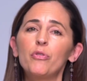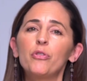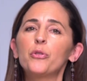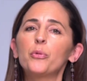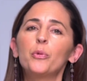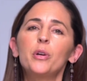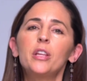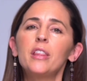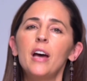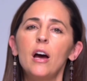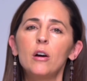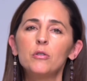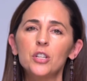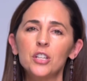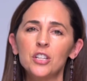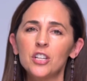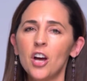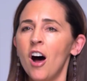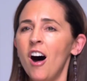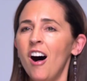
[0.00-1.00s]
three
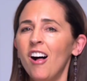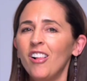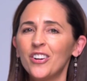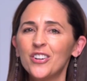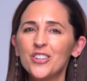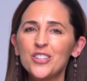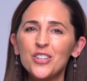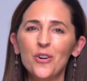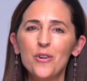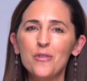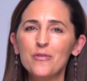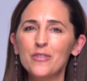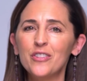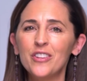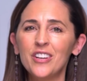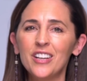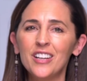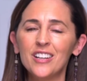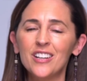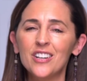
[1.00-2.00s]
thousand dollars over
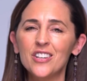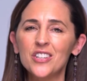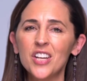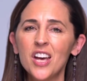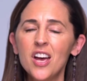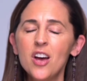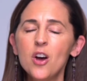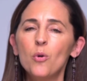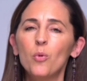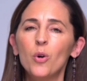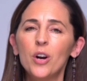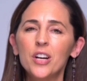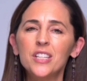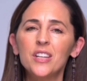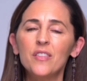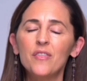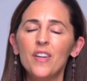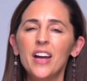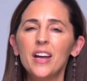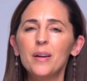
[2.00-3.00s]
the years, whereas
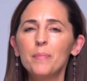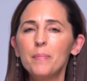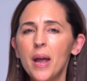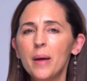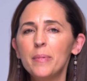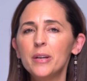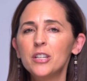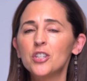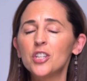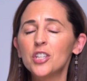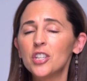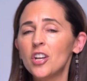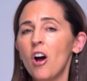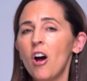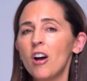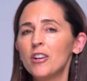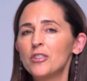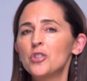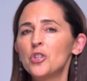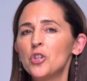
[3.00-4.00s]
if I had maybe just
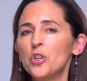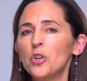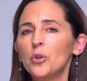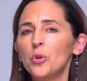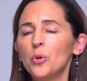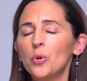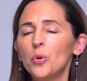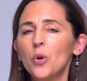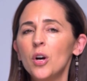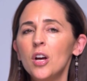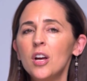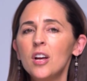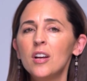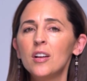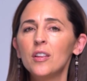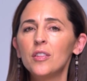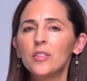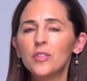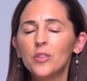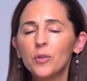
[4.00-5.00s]
gone to
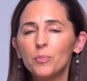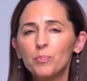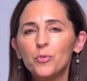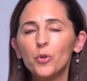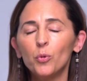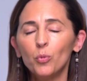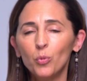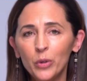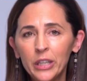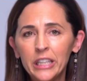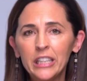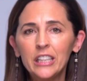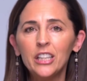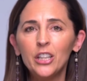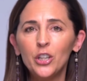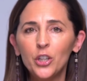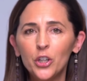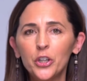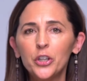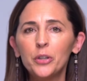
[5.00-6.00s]
The, the really
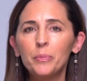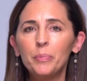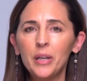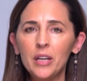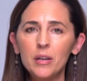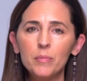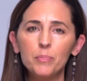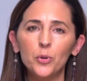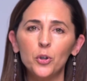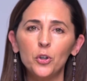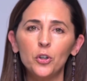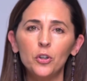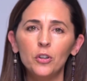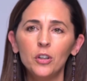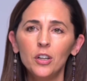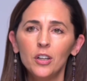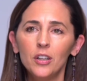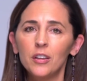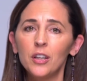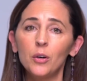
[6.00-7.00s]
good people
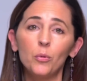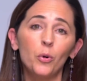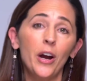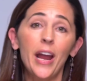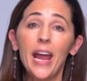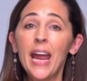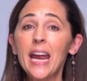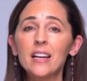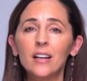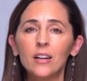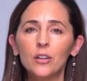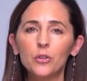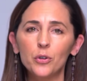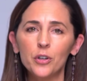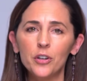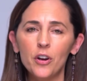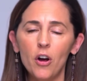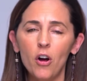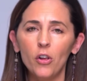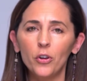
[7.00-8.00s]
that were eight
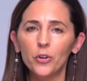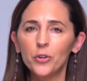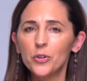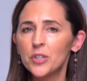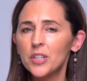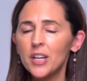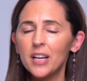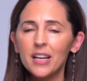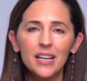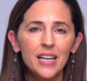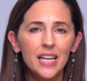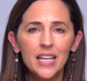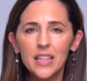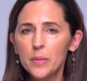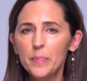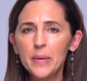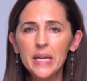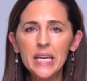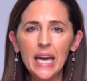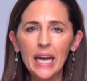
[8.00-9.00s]
hundred dollars in the
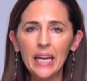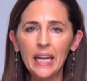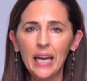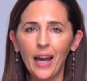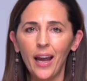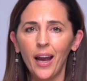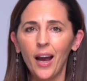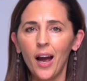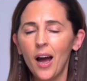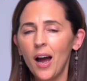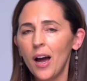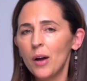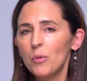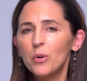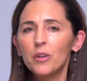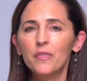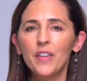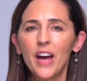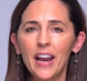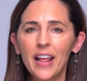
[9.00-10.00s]
beginning, I
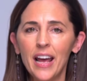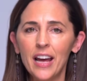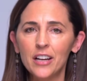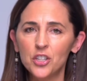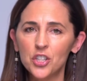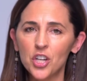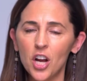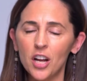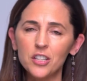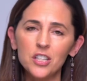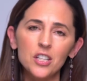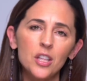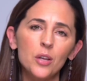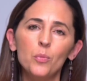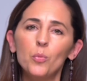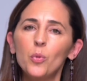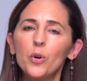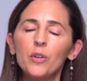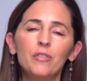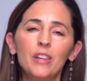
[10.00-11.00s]
would have had headshots that
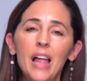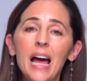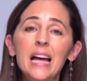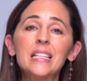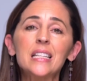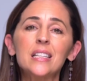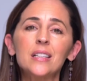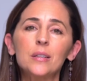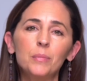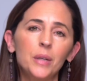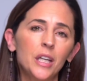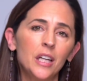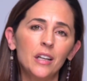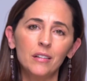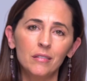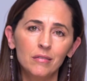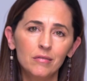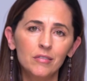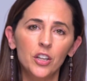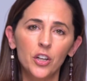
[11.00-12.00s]
would have lasted
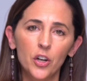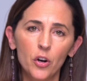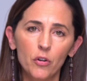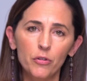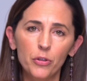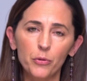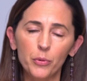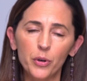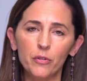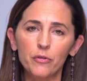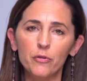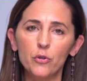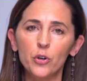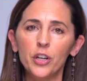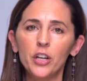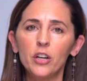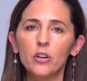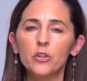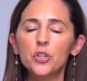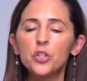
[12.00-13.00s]
me, you know, three or four
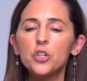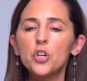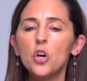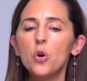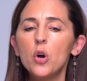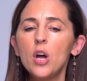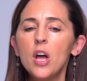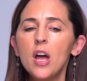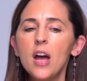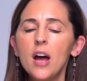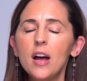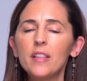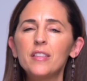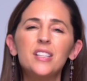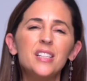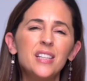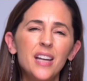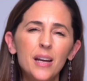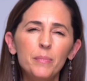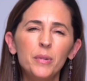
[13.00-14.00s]
years. So the
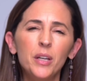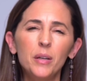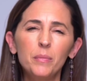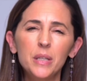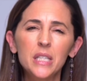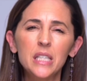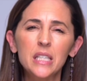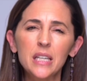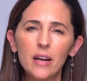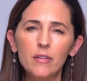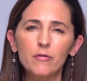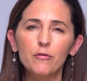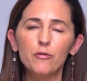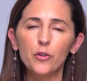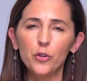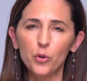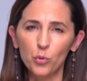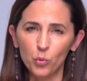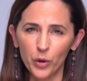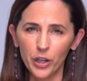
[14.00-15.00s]
same can be said for
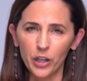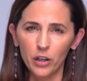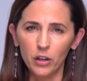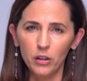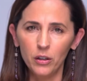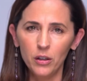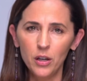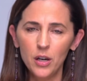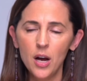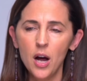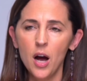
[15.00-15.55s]
the reel.